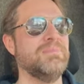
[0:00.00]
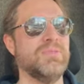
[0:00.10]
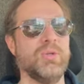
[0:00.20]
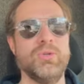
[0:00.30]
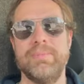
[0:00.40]

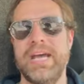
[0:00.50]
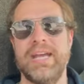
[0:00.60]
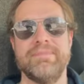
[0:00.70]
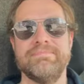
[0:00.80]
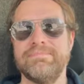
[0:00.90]
who am
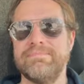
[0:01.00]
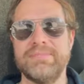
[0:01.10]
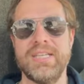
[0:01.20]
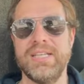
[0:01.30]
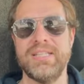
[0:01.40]
I
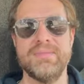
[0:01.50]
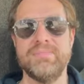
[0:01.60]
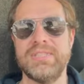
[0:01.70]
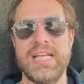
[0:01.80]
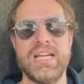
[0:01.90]
to
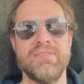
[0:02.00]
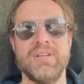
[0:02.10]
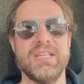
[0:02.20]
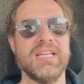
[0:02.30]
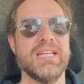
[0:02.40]
say
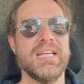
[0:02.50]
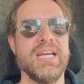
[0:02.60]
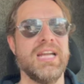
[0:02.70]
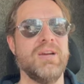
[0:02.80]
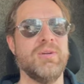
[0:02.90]
differently?
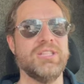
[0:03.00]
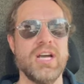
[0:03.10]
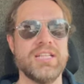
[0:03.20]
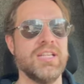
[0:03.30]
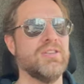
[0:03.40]
And we
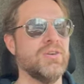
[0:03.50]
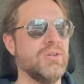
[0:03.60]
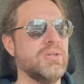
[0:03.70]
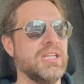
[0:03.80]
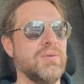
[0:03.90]
talked it
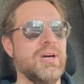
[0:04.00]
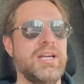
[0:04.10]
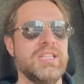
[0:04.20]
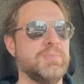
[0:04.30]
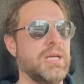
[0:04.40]
through, and he wanted
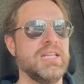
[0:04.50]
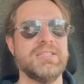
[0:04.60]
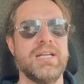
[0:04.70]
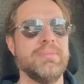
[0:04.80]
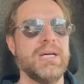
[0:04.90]
to spend a
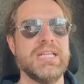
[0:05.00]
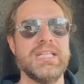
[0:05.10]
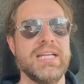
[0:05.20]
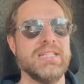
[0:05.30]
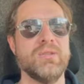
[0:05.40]
ton of money,
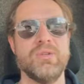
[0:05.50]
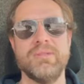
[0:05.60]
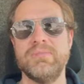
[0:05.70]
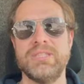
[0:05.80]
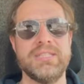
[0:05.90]
and I told
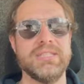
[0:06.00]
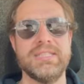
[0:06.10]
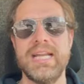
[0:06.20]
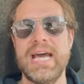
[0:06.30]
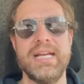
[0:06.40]
him it's just
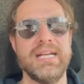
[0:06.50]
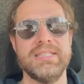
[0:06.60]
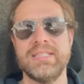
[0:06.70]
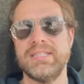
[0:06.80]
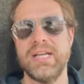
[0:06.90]
not
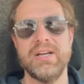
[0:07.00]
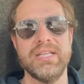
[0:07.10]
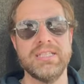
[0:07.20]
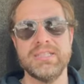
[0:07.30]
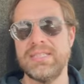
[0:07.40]
necessary.
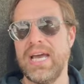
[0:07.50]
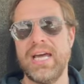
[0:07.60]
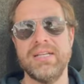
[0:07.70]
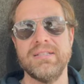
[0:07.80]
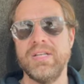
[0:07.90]
It's
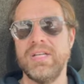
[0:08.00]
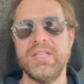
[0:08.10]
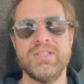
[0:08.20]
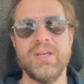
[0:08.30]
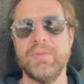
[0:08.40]
not
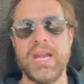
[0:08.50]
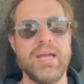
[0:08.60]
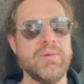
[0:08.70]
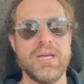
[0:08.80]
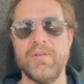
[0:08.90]
something
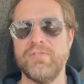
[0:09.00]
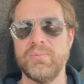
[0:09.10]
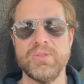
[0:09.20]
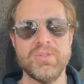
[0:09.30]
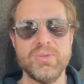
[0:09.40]
I'd be
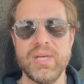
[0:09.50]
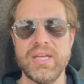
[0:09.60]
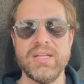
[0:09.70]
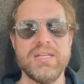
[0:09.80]
comfortable doing.